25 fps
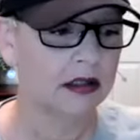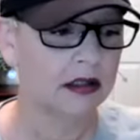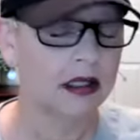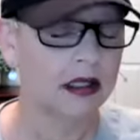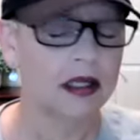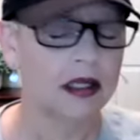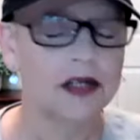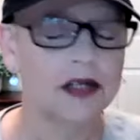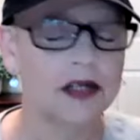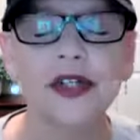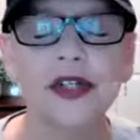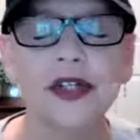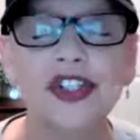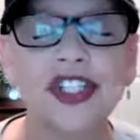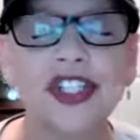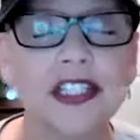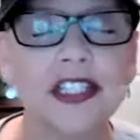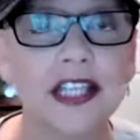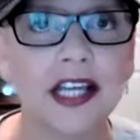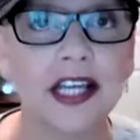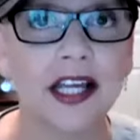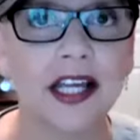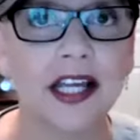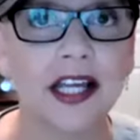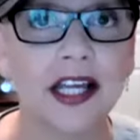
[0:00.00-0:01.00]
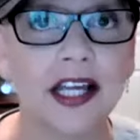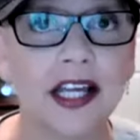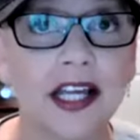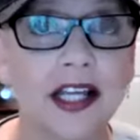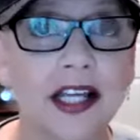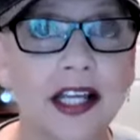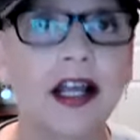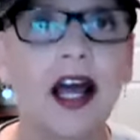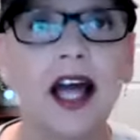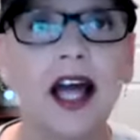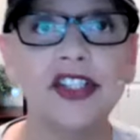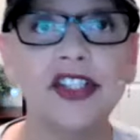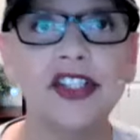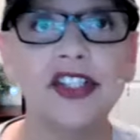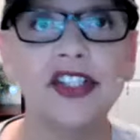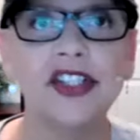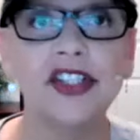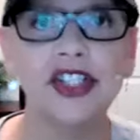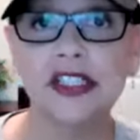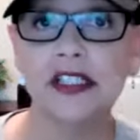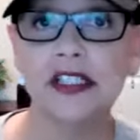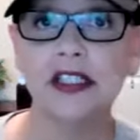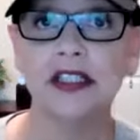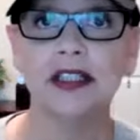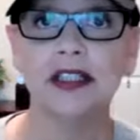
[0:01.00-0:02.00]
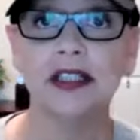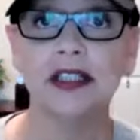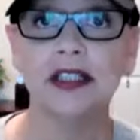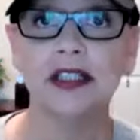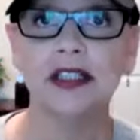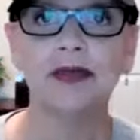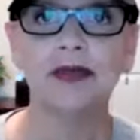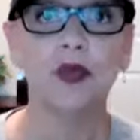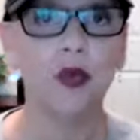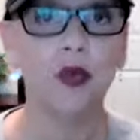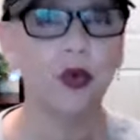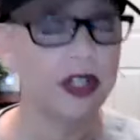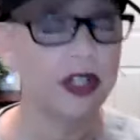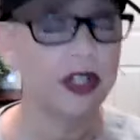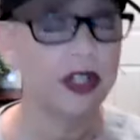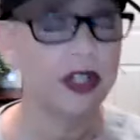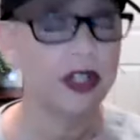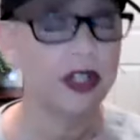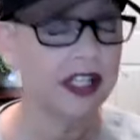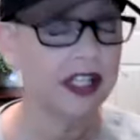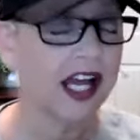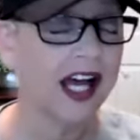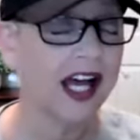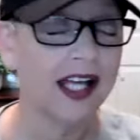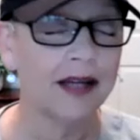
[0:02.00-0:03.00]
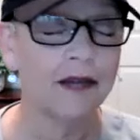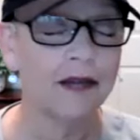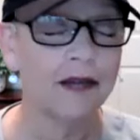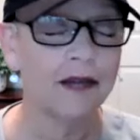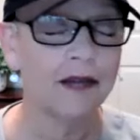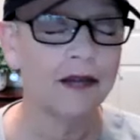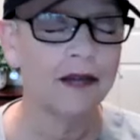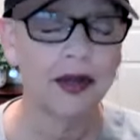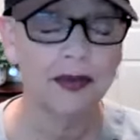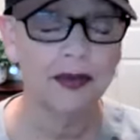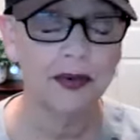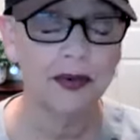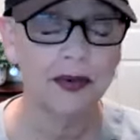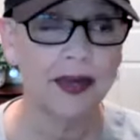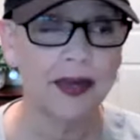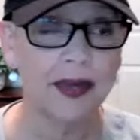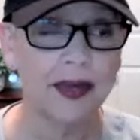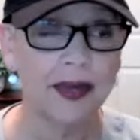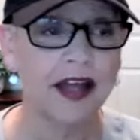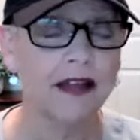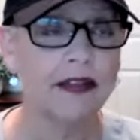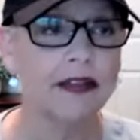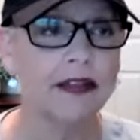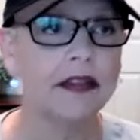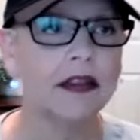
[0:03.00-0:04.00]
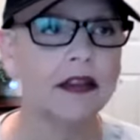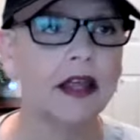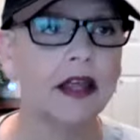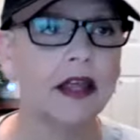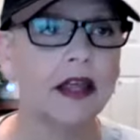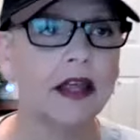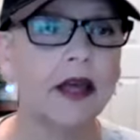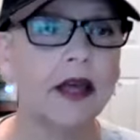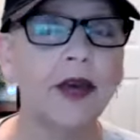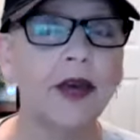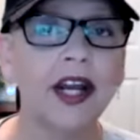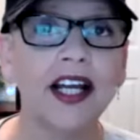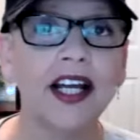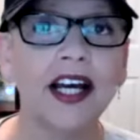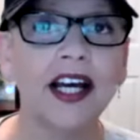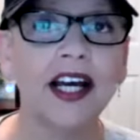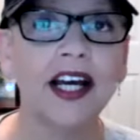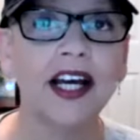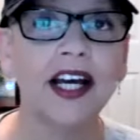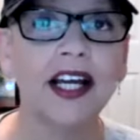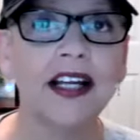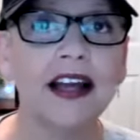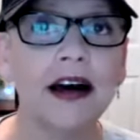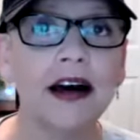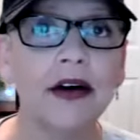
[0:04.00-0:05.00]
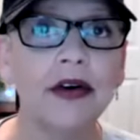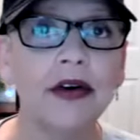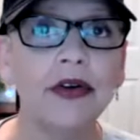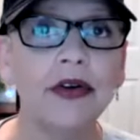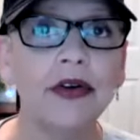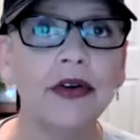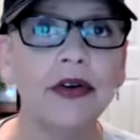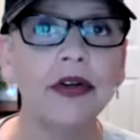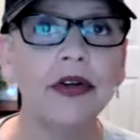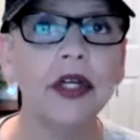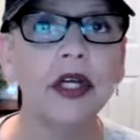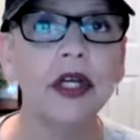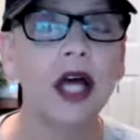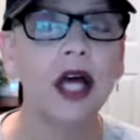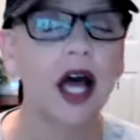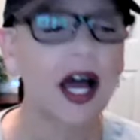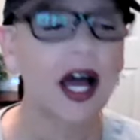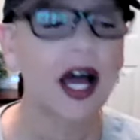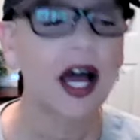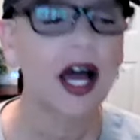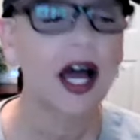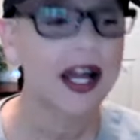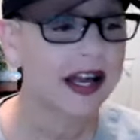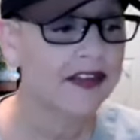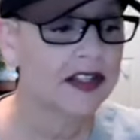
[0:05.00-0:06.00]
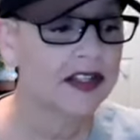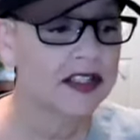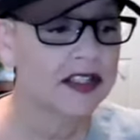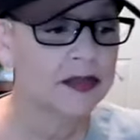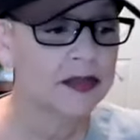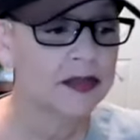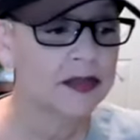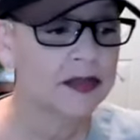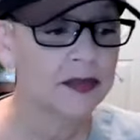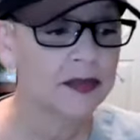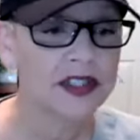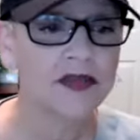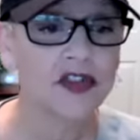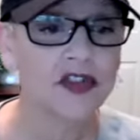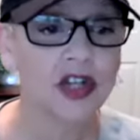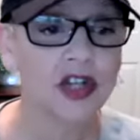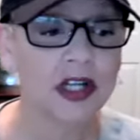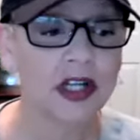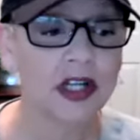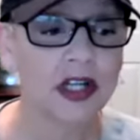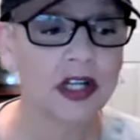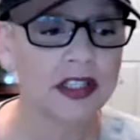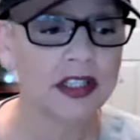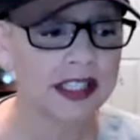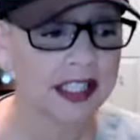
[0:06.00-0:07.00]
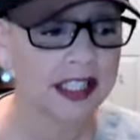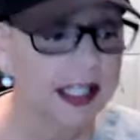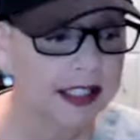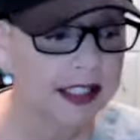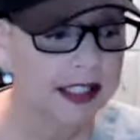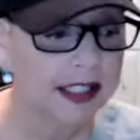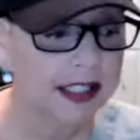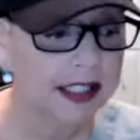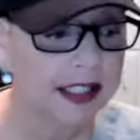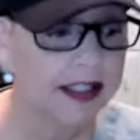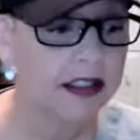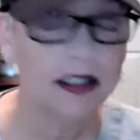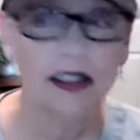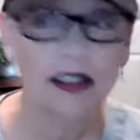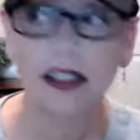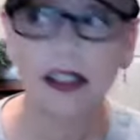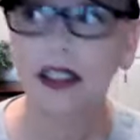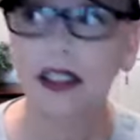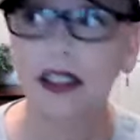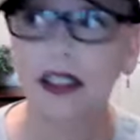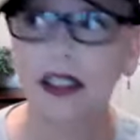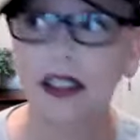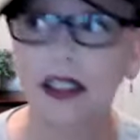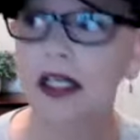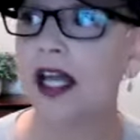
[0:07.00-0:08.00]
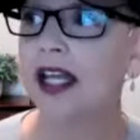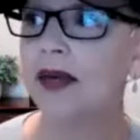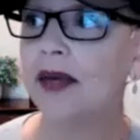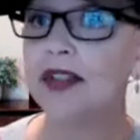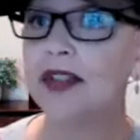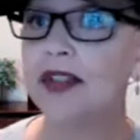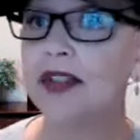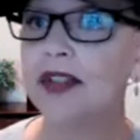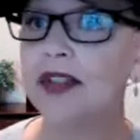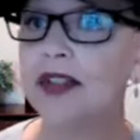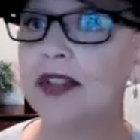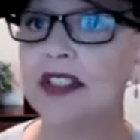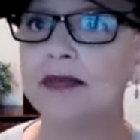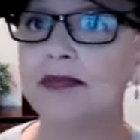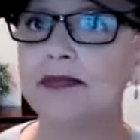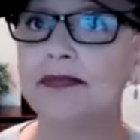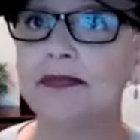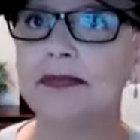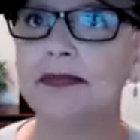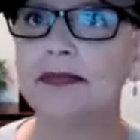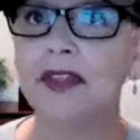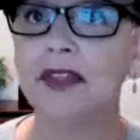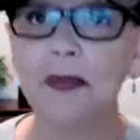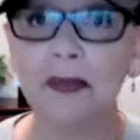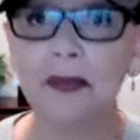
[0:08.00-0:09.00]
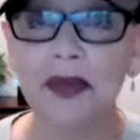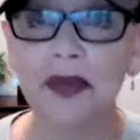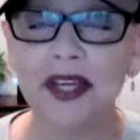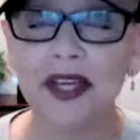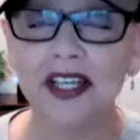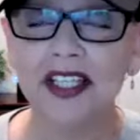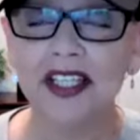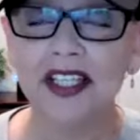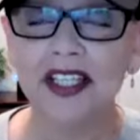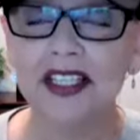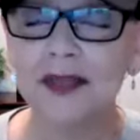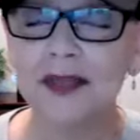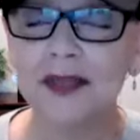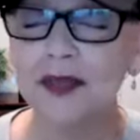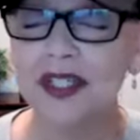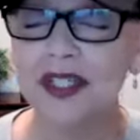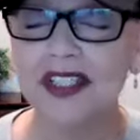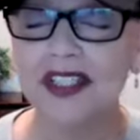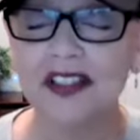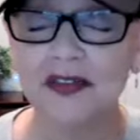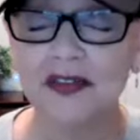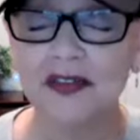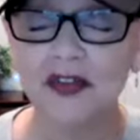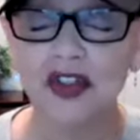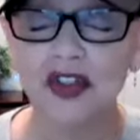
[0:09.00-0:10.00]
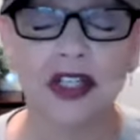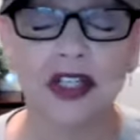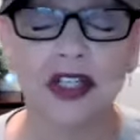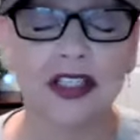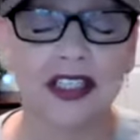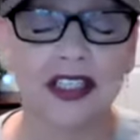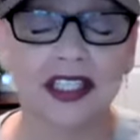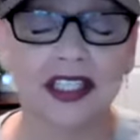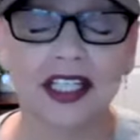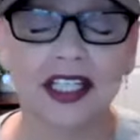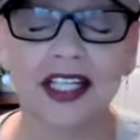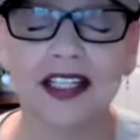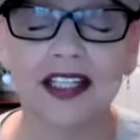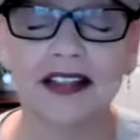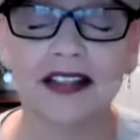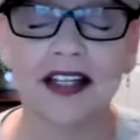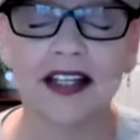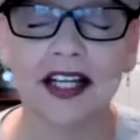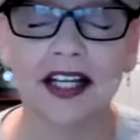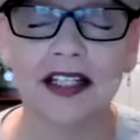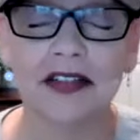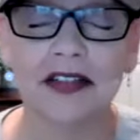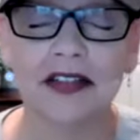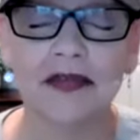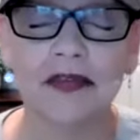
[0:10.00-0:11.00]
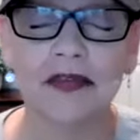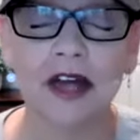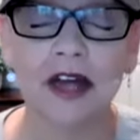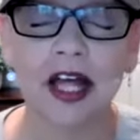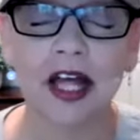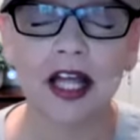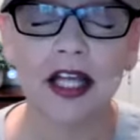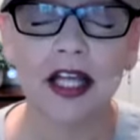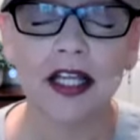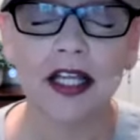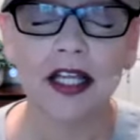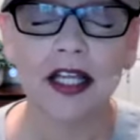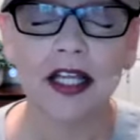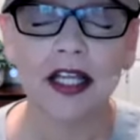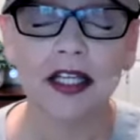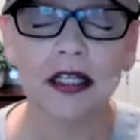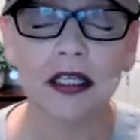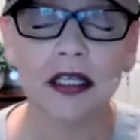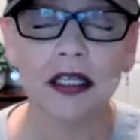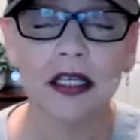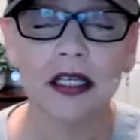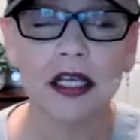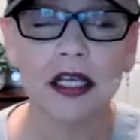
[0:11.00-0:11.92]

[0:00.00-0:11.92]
So she said, I just took a really hot bubble bath. And when I got out, I had this piece of chocolate cake. And it was a, the biggest piece of chocolate cake that I could find.